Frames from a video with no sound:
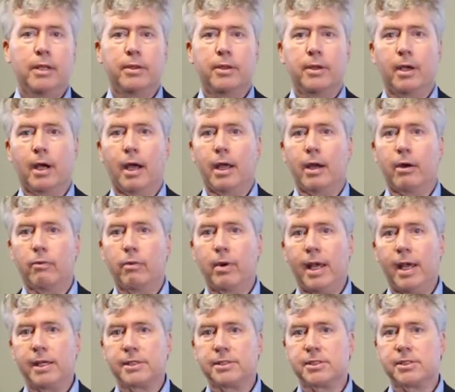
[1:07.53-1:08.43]
The
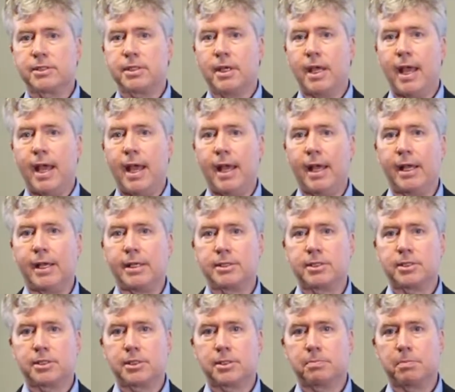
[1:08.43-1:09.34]
IRS
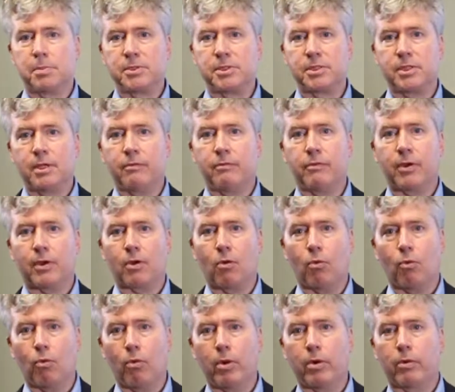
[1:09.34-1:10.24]
has specific
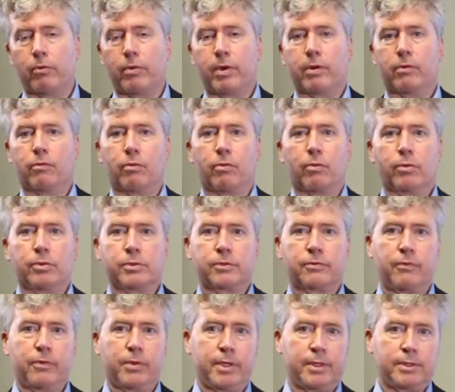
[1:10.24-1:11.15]
ordering
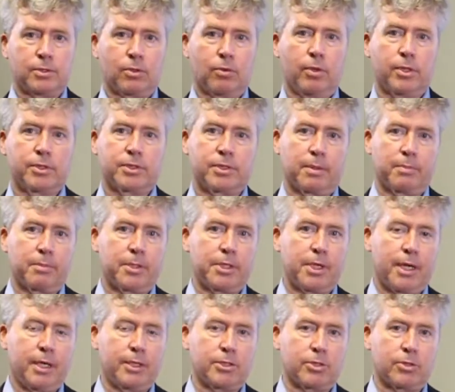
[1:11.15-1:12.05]
rules for these loss
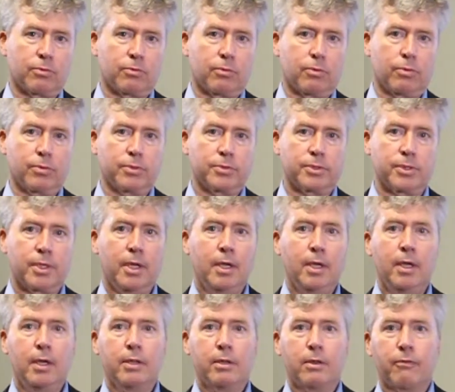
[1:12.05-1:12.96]
limitation rules.
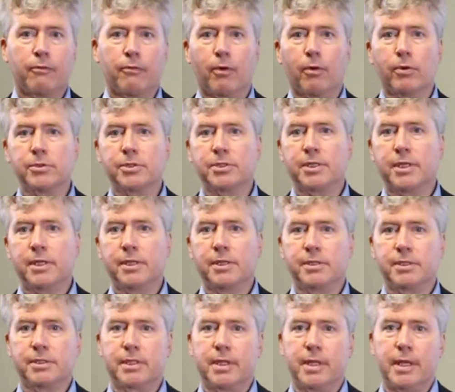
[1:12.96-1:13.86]
The first
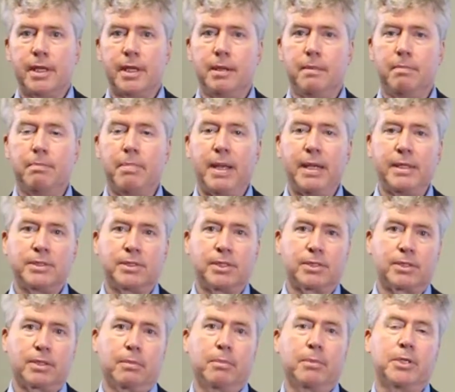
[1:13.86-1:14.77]
is the
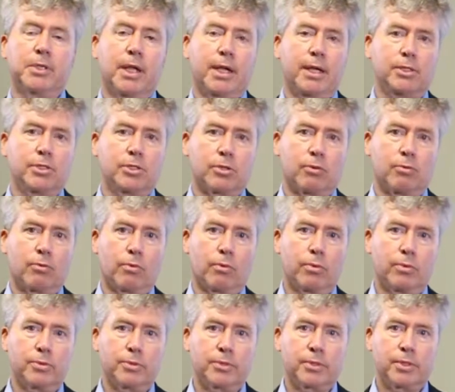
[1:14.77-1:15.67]
basis limitation
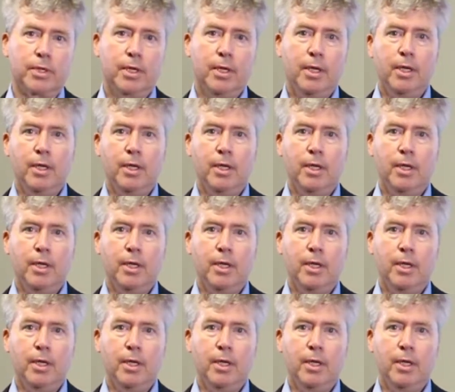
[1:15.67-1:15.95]
rules.